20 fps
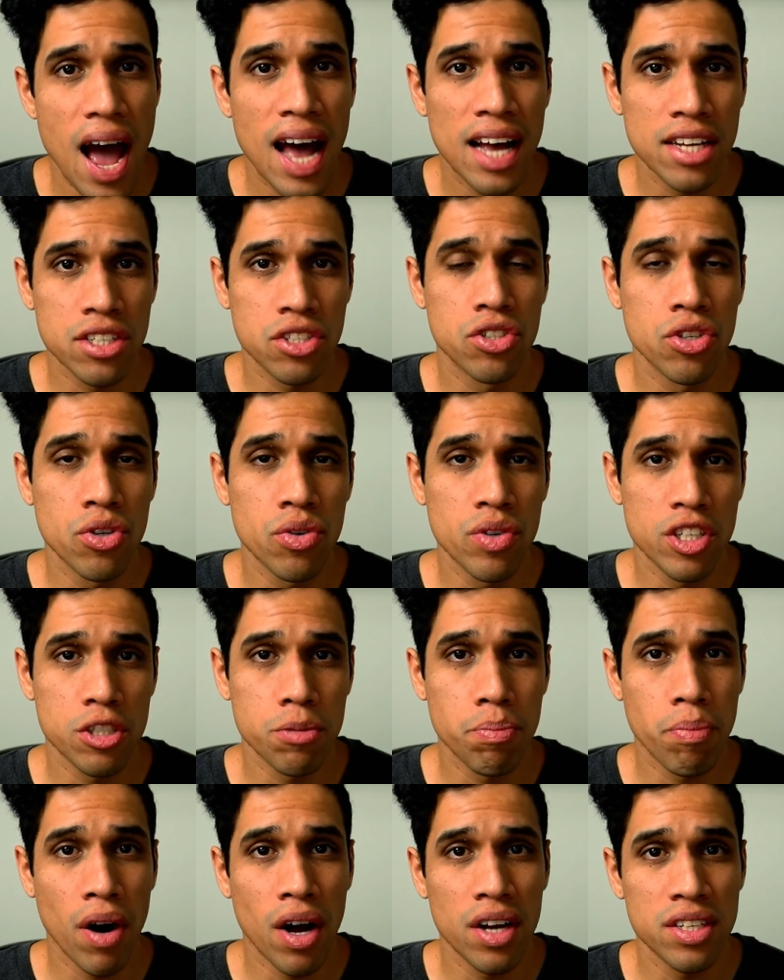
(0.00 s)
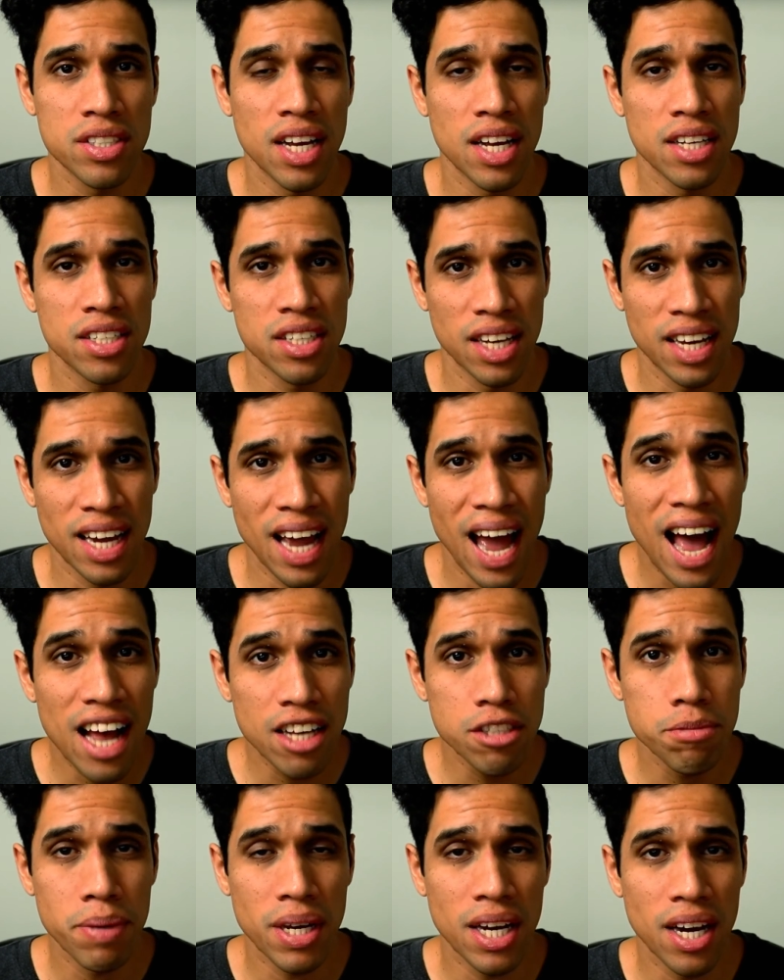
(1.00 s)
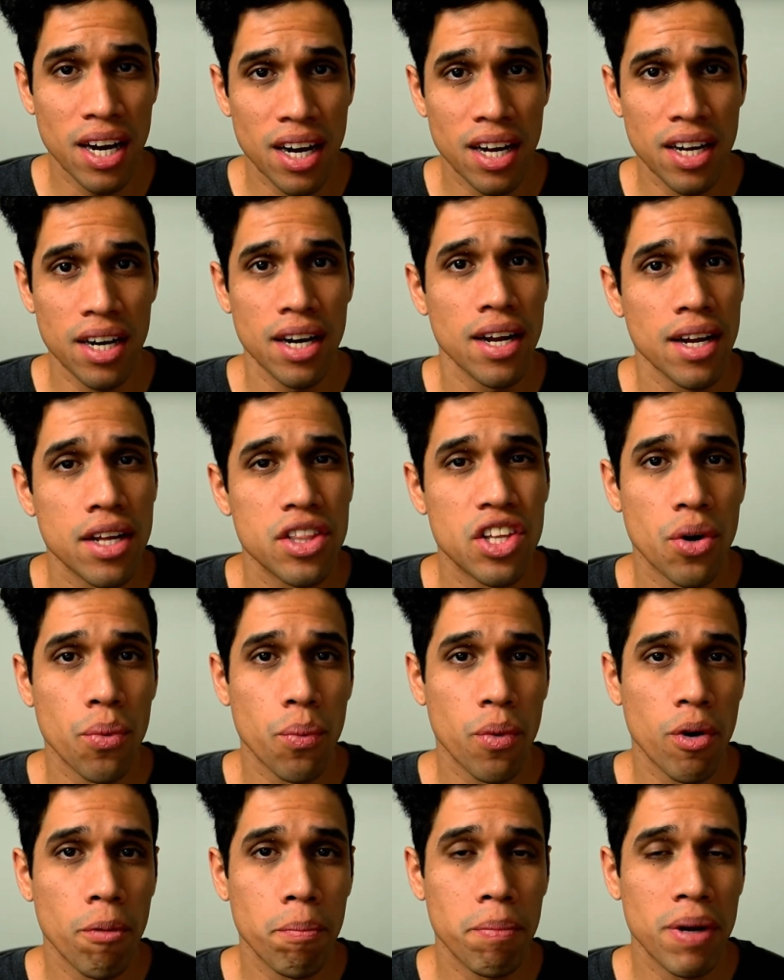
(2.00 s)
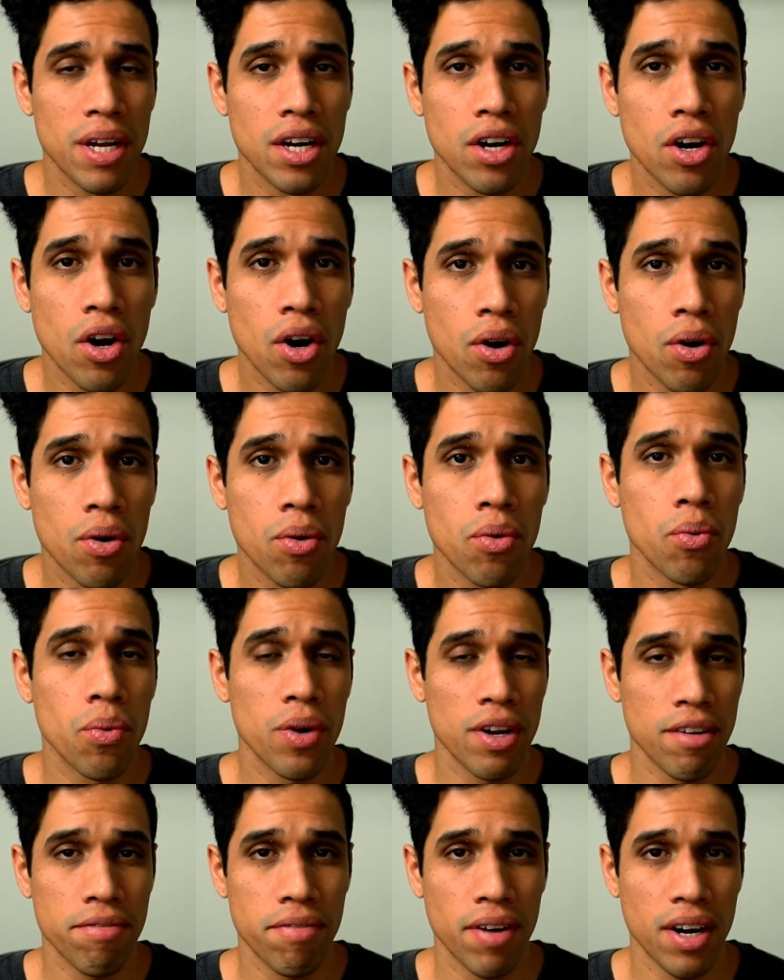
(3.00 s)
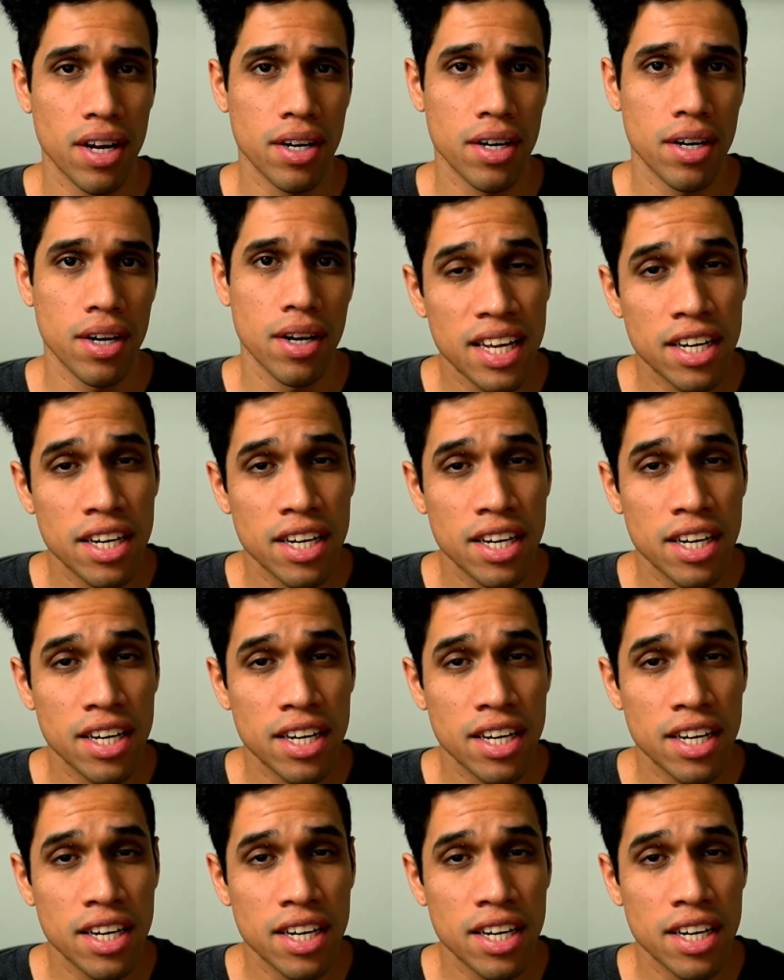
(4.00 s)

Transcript: As soon as processing has begun, there will be no refund.